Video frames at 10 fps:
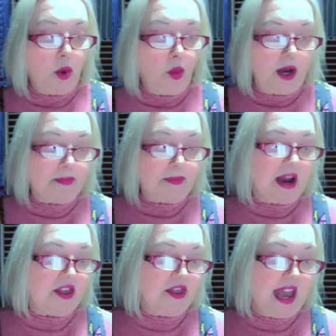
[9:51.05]
what
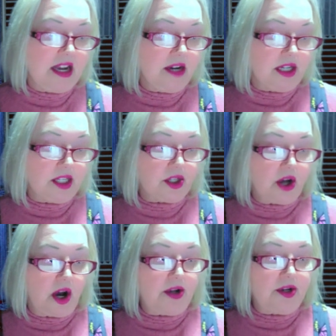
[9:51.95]
Pythagoras
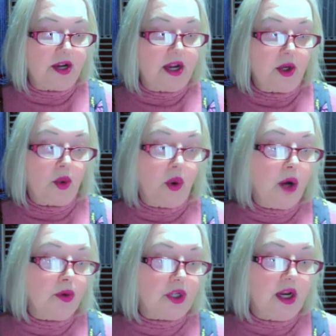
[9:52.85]
called,
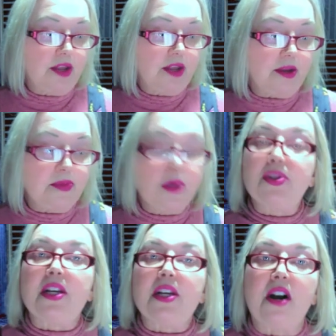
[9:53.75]
quote, the
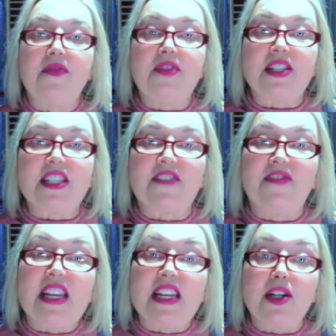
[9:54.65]
music of the
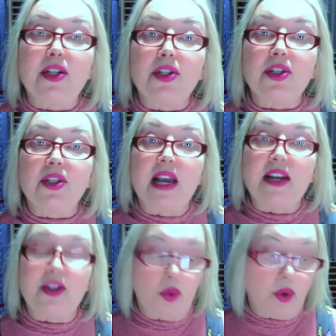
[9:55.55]
spheres,
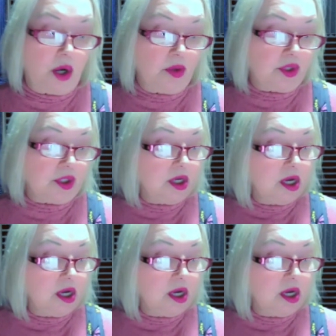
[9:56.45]
end quote.